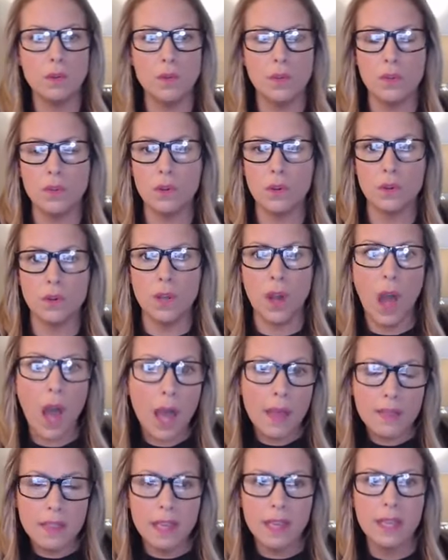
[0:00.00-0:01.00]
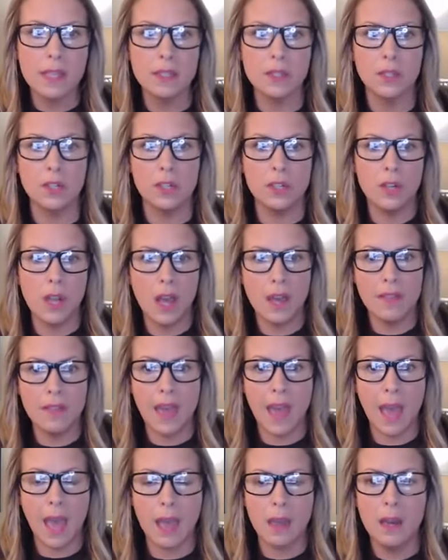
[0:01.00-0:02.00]
you're not this or you're not
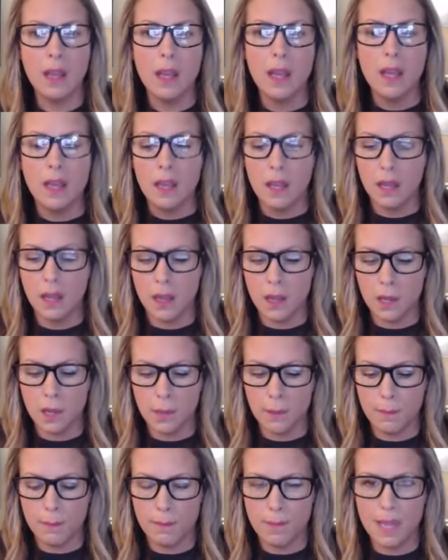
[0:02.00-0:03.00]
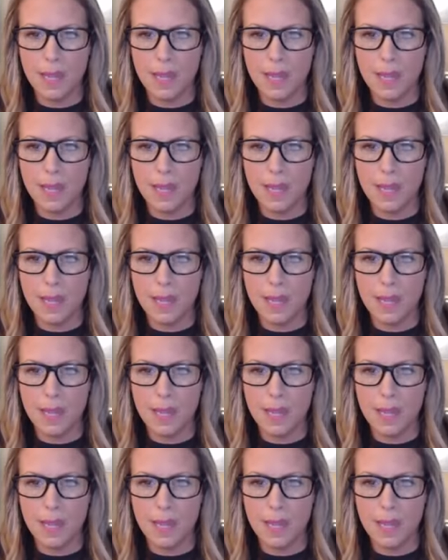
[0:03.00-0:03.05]
that um,